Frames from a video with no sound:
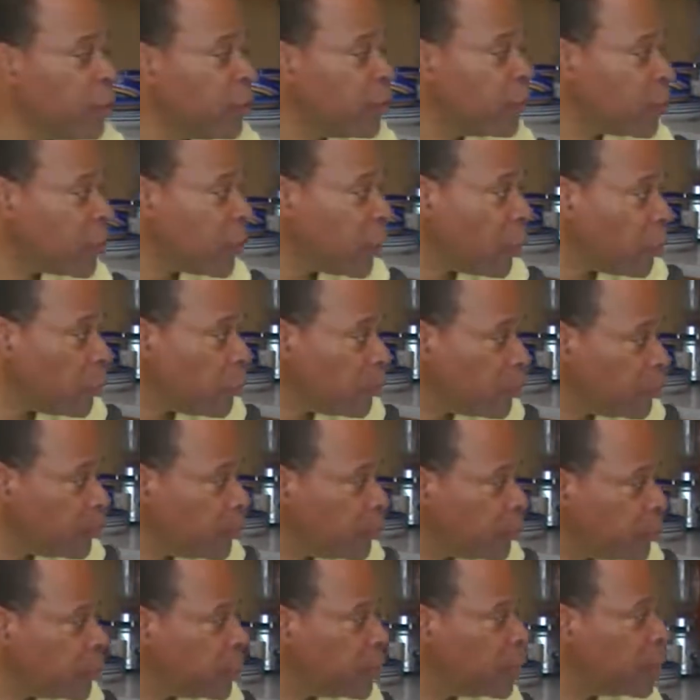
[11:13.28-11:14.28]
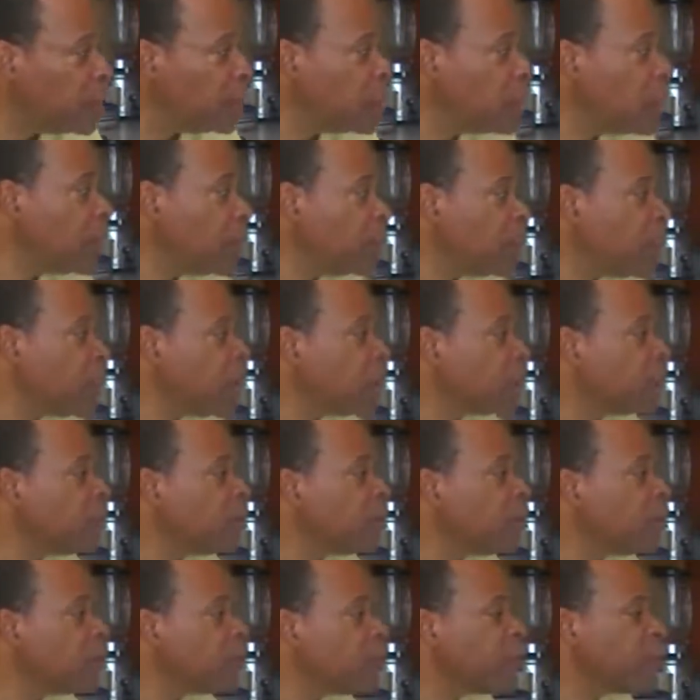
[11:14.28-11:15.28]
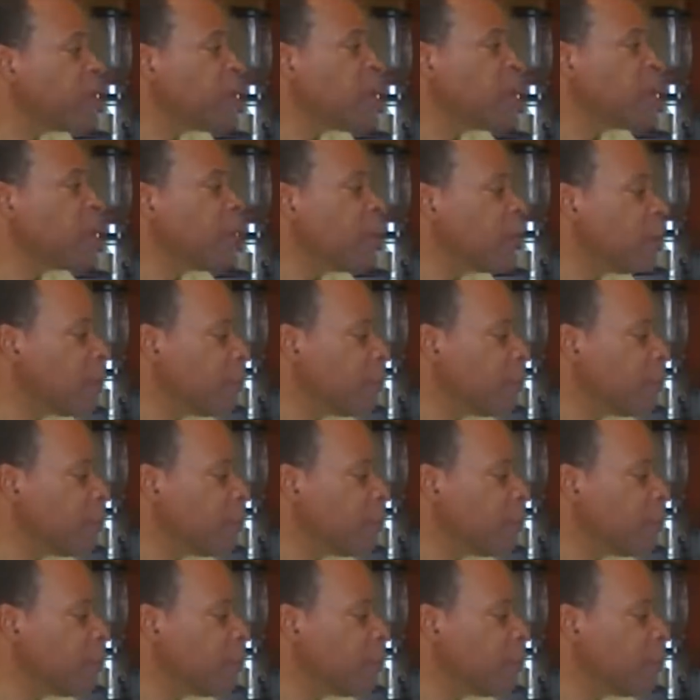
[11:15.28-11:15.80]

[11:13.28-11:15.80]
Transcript: So we're going to come over here,